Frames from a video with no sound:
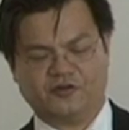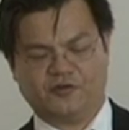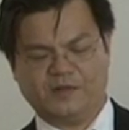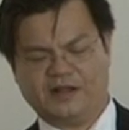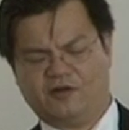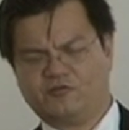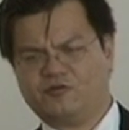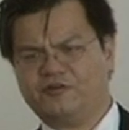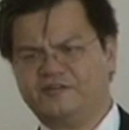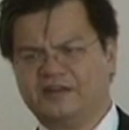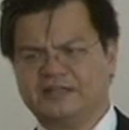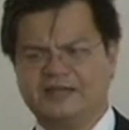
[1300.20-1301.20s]
So, but of
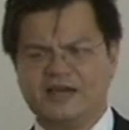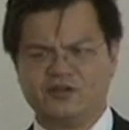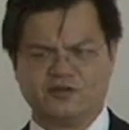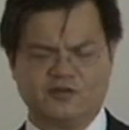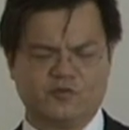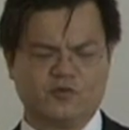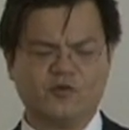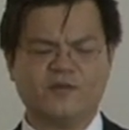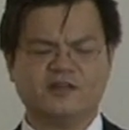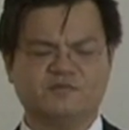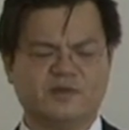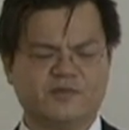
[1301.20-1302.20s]
course, the clash year, the
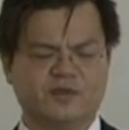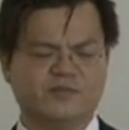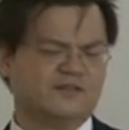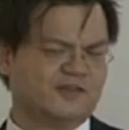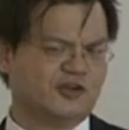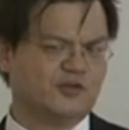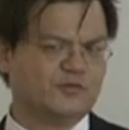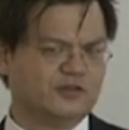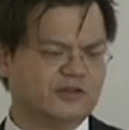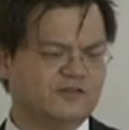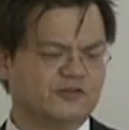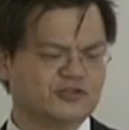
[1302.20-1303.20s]
romance may be a bit
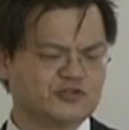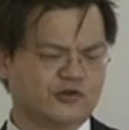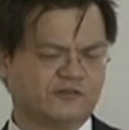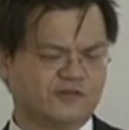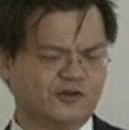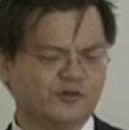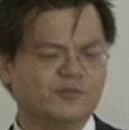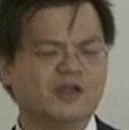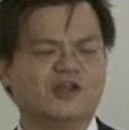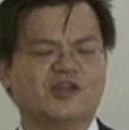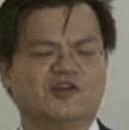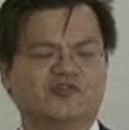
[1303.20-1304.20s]
turbulent or
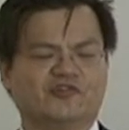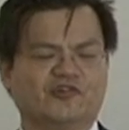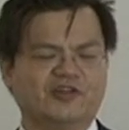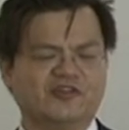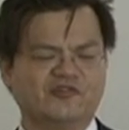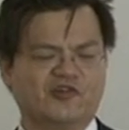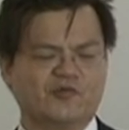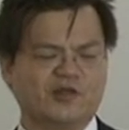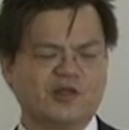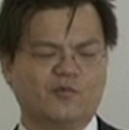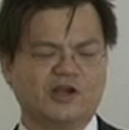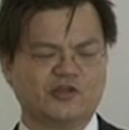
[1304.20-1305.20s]
short-term, so that's
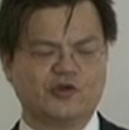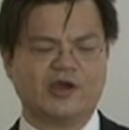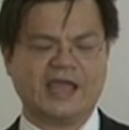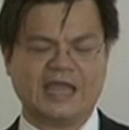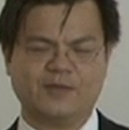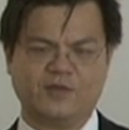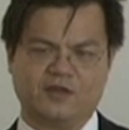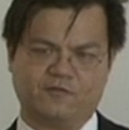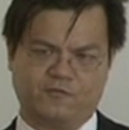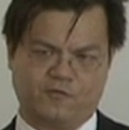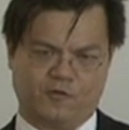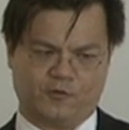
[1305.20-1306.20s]
not really what you're
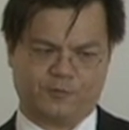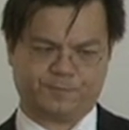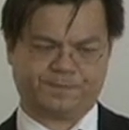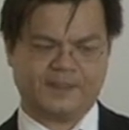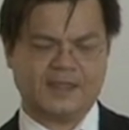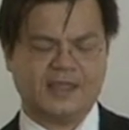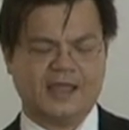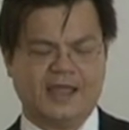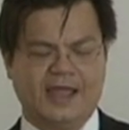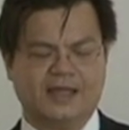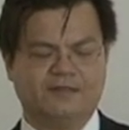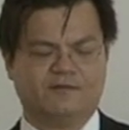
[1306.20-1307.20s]
aiming for.
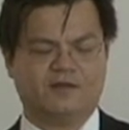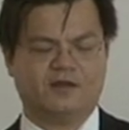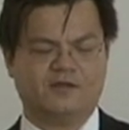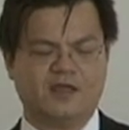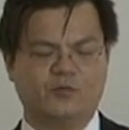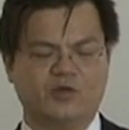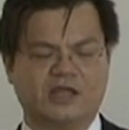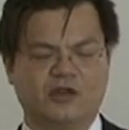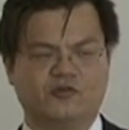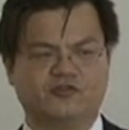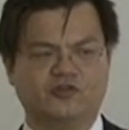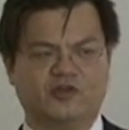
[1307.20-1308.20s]
And then
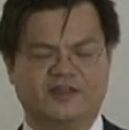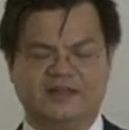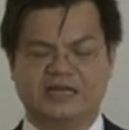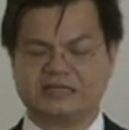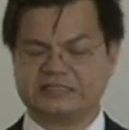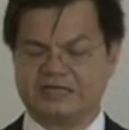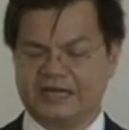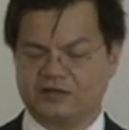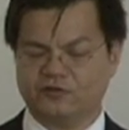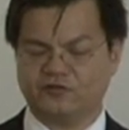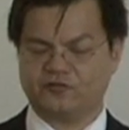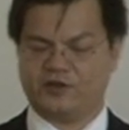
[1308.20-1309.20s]
we can also look at the luck
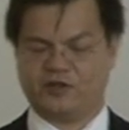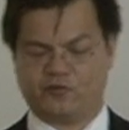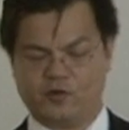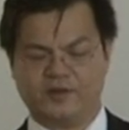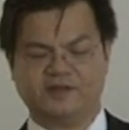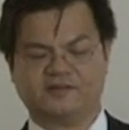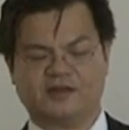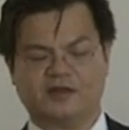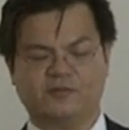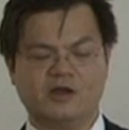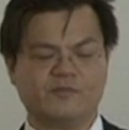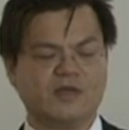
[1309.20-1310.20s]
cycles where your romance
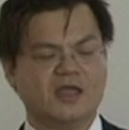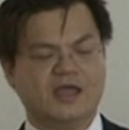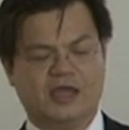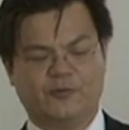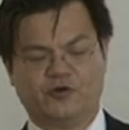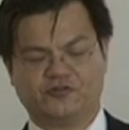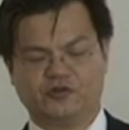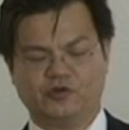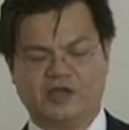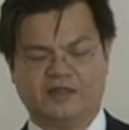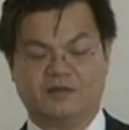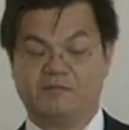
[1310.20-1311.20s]
come up, and
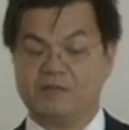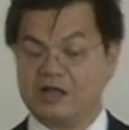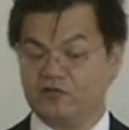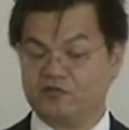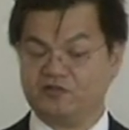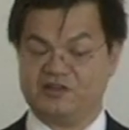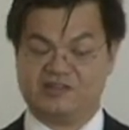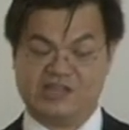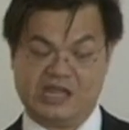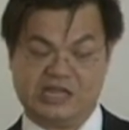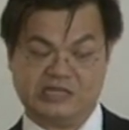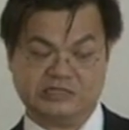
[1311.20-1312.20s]
also look at the months, the
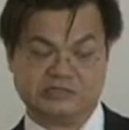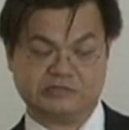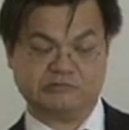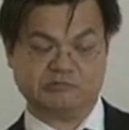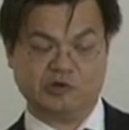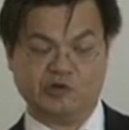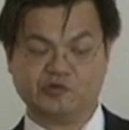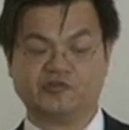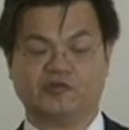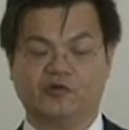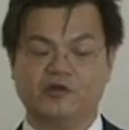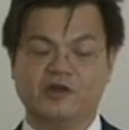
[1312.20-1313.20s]
days
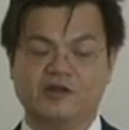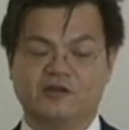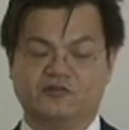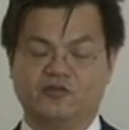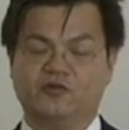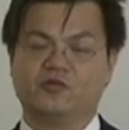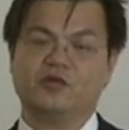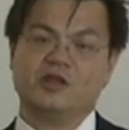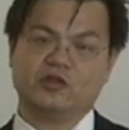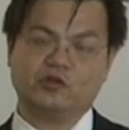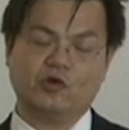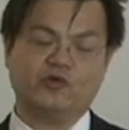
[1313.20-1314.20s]
also.
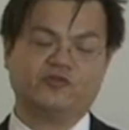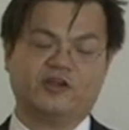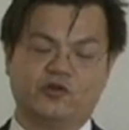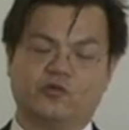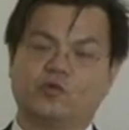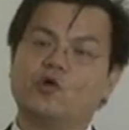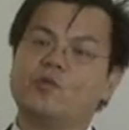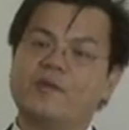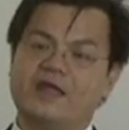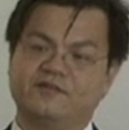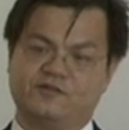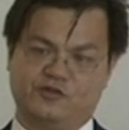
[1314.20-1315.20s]
So those are your
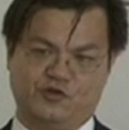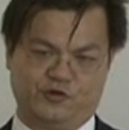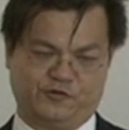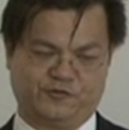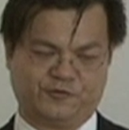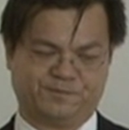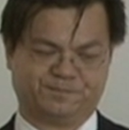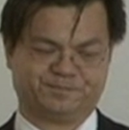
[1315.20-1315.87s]
romance years.